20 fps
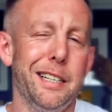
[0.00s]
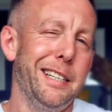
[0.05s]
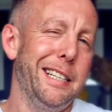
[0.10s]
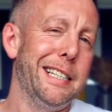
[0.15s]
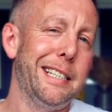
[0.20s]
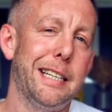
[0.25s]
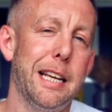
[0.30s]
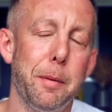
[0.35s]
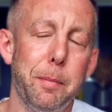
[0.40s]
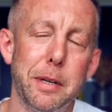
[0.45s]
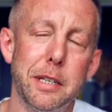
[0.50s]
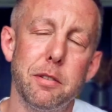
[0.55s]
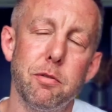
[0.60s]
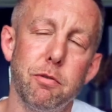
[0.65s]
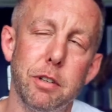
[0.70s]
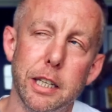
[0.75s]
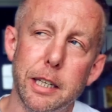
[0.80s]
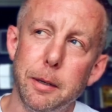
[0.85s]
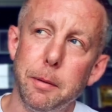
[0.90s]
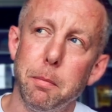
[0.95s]
this tip isn't
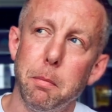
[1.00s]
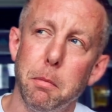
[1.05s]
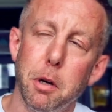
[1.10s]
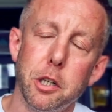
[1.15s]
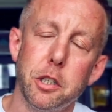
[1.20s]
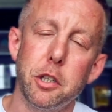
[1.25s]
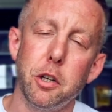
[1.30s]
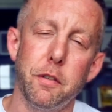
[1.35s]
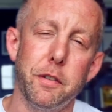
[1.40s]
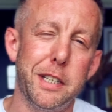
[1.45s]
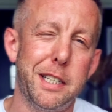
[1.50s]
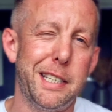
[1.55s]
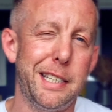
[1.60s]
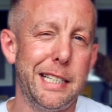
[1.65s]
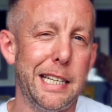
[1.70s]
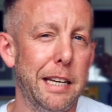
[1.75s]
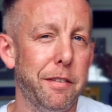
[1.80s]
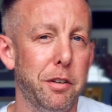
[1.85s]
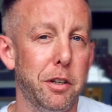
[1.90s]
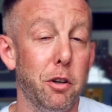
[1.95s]
really much of a
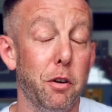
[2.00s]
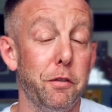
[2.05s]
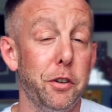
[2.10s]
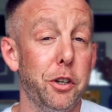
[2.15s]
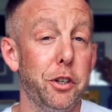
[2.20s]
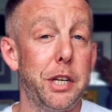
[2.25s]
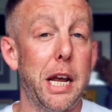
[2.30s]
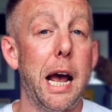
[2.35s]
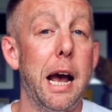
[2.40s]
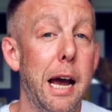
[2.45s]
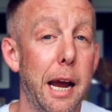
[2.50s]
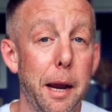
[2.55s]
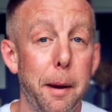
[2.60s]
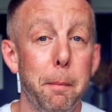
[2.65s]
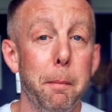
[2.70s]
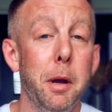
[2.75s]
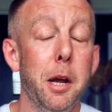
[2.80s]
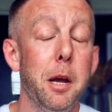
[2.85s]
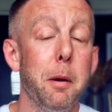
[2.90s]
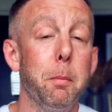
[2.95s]
saving of your
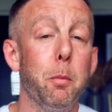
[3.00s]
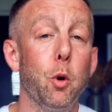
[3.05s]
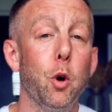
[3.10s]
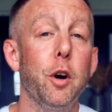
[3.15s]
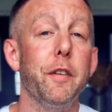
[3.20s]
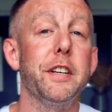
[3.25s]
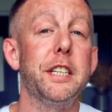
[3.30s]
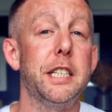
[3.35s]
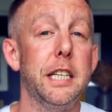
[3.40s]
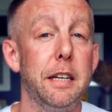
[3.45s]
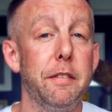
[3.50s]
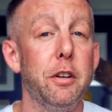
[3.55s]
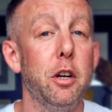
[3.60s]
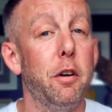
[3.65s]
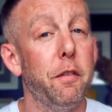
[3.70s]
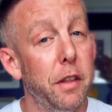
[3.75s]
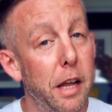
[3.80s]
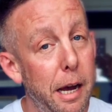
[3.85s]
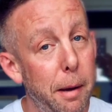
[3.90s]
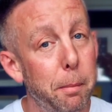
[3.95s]
time, more of a saving
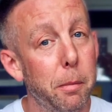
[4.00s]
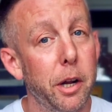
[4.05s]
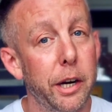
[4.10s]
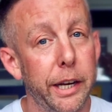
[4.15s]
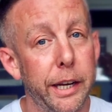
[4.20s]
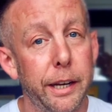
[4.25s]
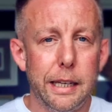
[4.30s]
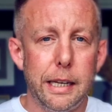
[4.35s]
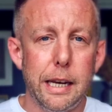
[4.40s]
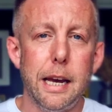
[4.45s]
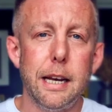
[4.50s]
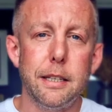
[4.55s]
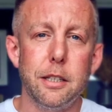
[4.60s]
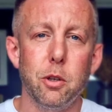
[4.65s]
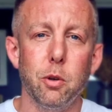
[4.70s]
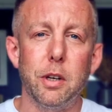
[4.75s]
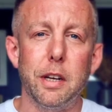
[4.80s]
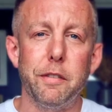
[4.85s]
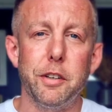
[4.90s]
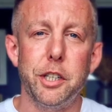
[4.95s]
of that money. Guests
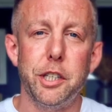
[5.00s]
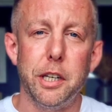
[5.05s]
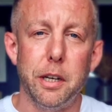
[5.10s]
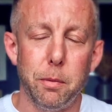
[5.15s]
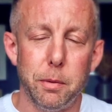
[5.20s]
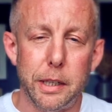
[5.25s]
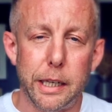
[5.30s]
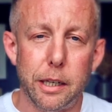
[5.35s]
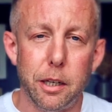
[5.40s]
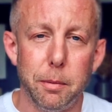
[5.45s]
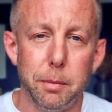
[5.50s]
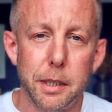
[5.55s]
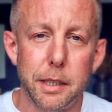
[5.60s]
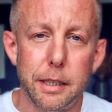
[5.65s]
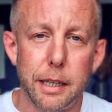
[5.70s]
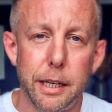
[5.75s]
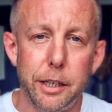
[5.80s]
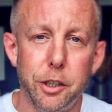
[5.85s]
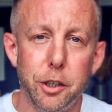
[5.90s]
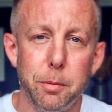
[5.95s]
don't give a shit when they come to
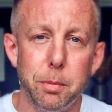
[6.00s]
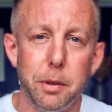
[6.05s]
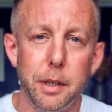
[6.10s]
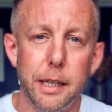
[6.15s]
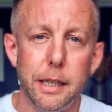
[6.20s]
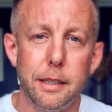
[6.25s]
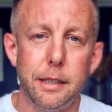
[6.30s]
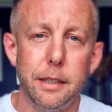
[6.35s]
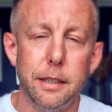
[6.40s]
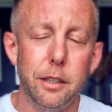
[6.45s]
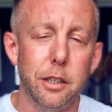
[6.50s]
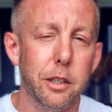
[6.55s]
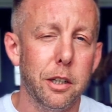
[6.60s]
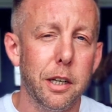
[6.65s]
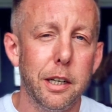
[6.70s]
stay in your place. They're going to